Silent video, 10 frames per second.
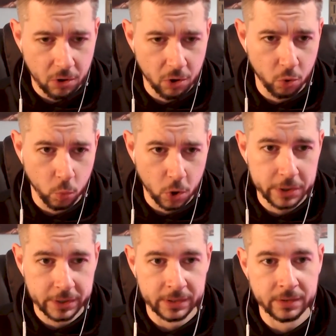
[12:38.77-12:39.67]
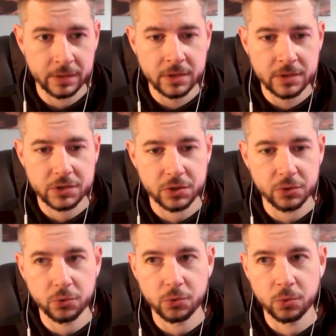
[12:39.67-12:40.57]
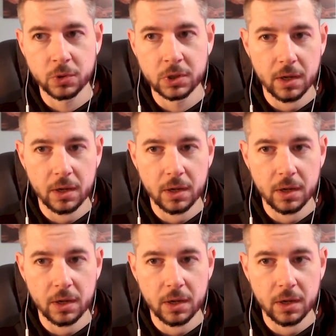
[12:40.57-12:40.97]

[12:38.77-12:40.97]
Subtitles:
are working to